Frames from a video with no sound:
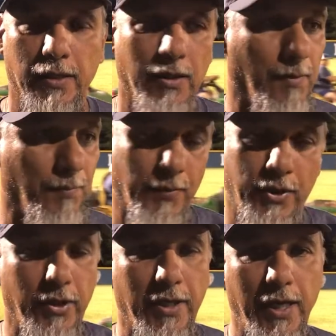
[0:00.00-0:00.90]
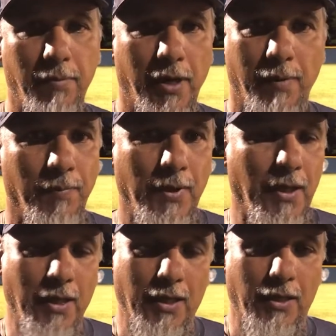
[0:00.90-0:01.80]
Uh, good game. I
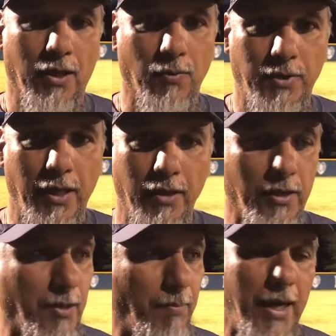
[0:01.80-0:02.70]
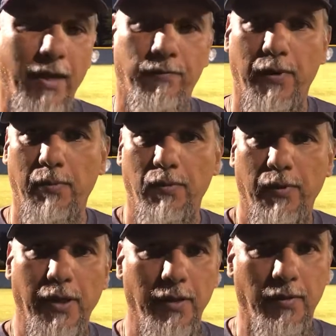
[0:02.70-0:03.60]
yeah. don't take nothing bad from it. We